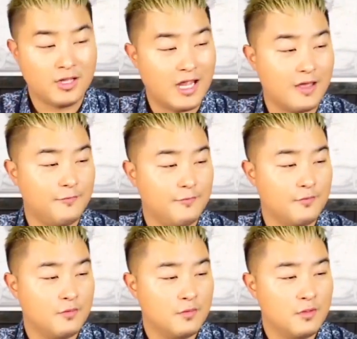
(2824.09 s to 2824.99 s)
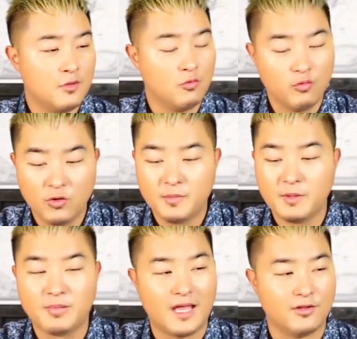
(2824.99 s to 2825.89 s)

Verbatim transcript: your life will be